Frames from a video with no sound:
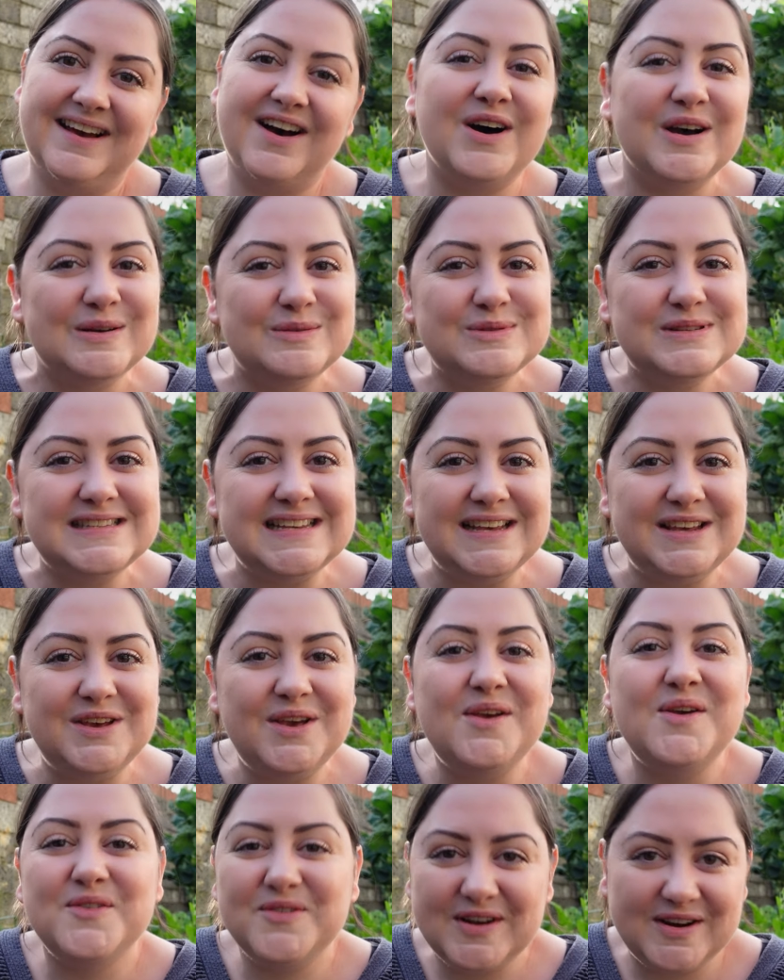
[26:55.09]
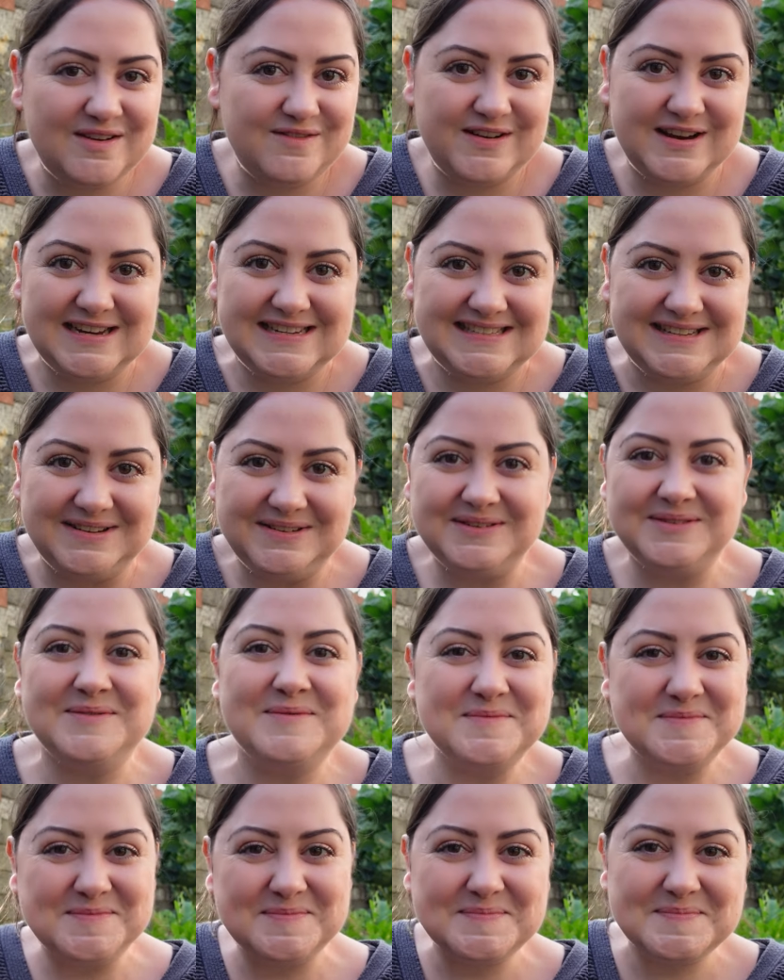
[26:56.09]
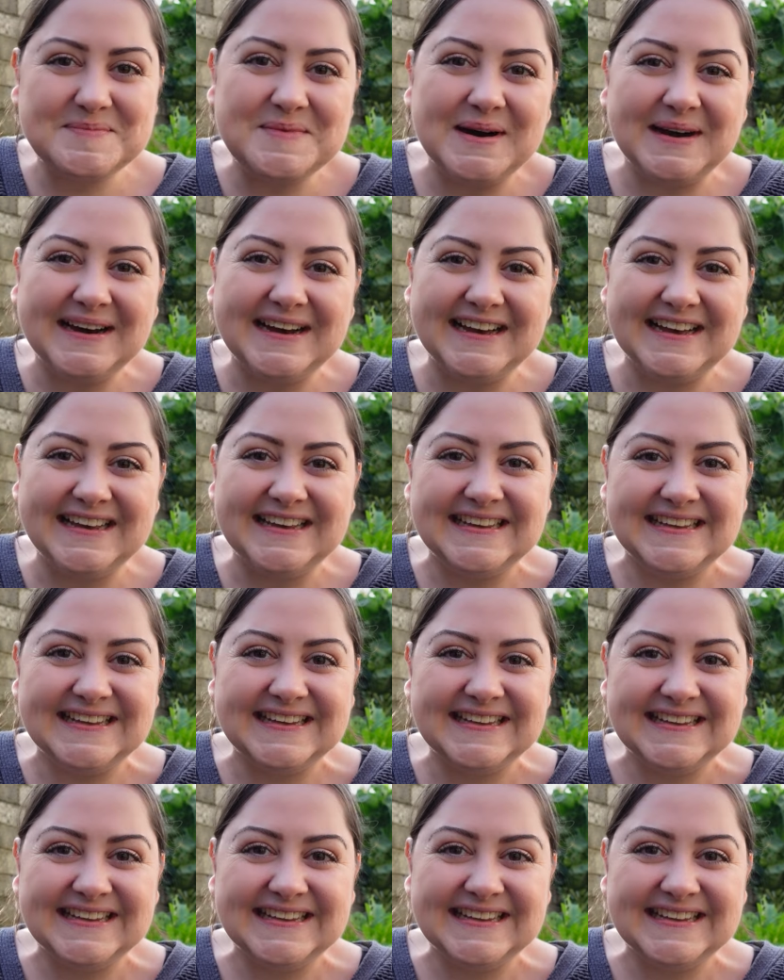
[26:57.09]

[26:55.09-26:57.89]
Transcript: I will see you very, very soon. Bye.